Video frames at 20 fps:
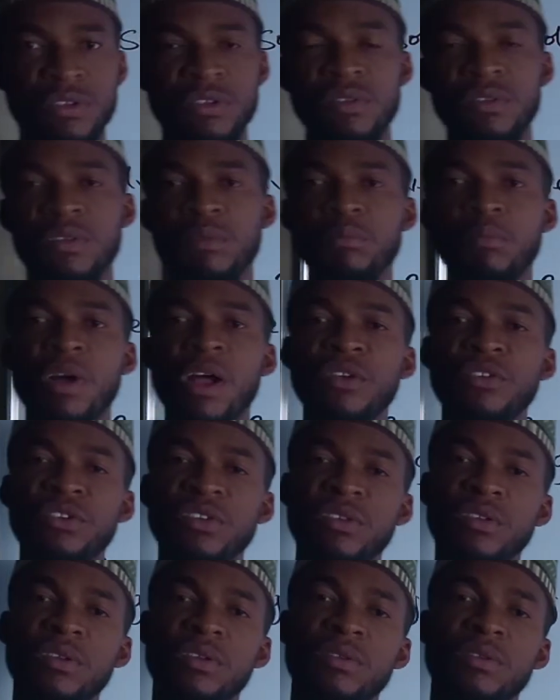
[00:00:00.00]
using
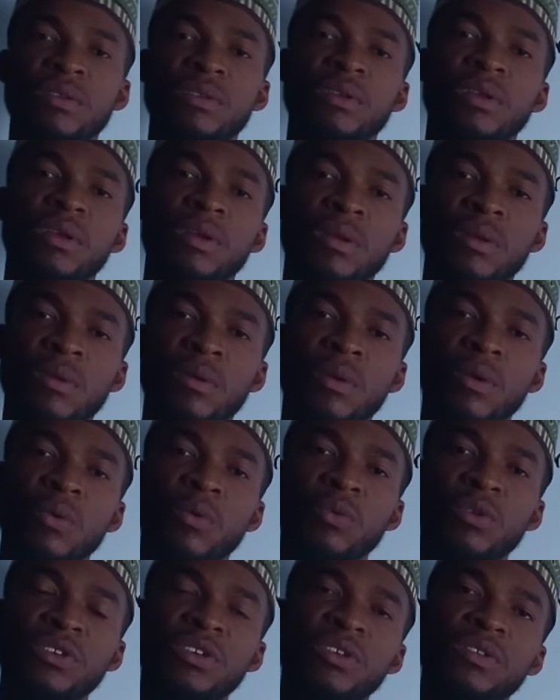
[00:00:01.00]
matrices,
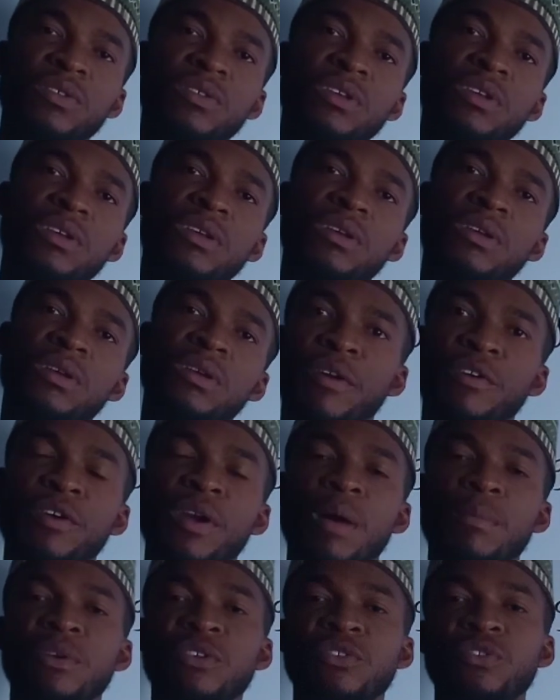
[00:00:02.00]
which is the
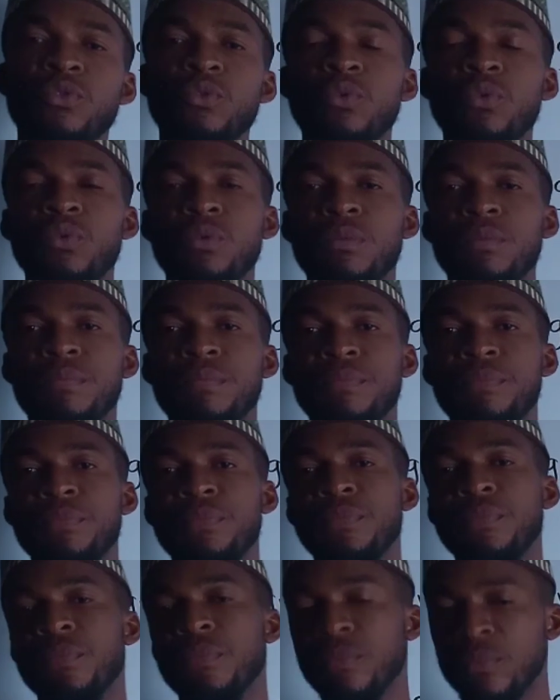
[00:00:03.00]
Cramer's rule.
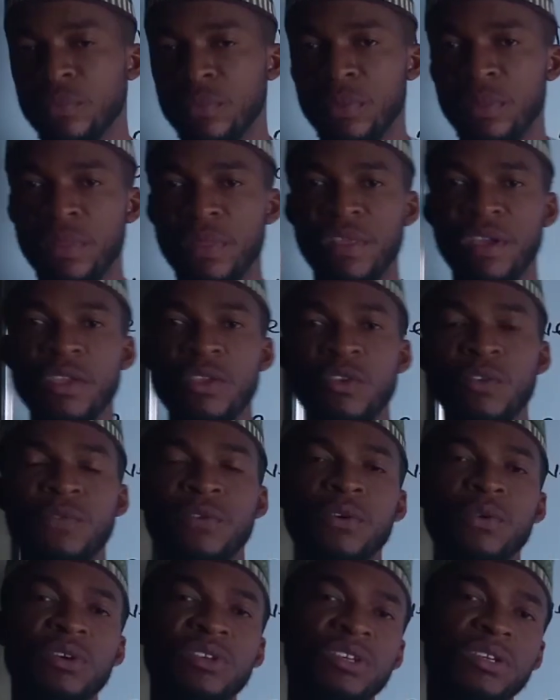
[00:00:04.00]
Thank you
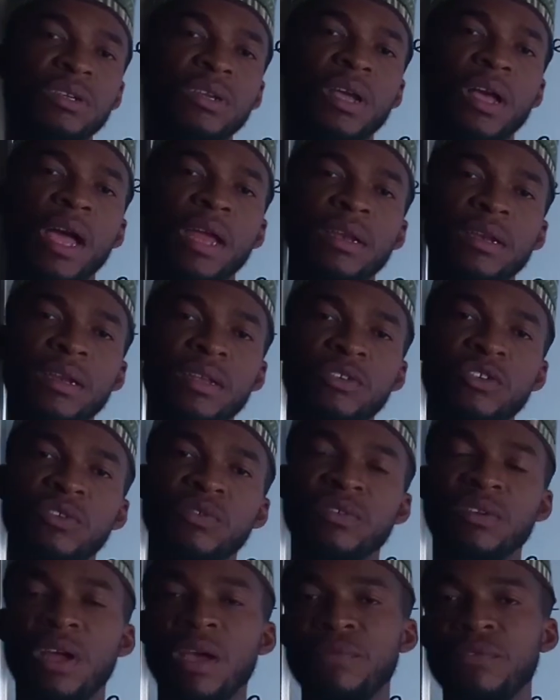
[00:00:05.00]
for watching. Kindly
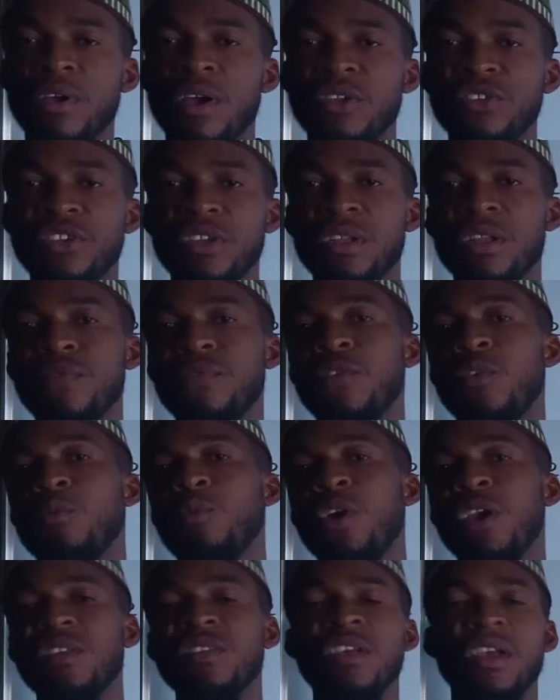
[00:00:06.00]
subscribe to our channel for
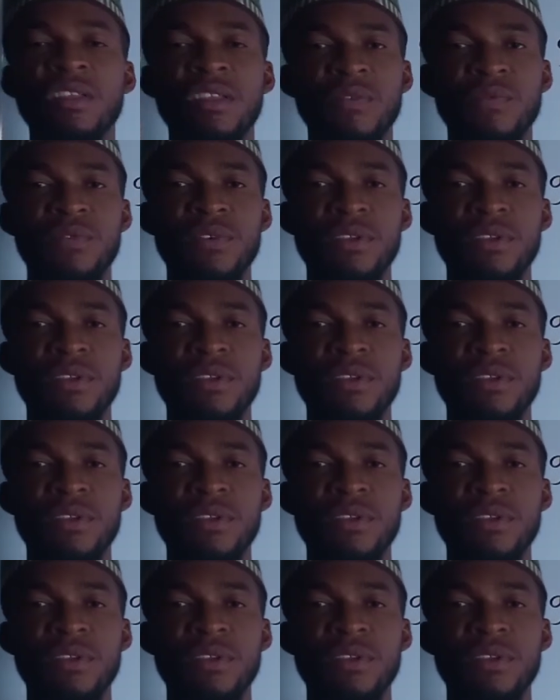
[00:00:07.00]
more exciting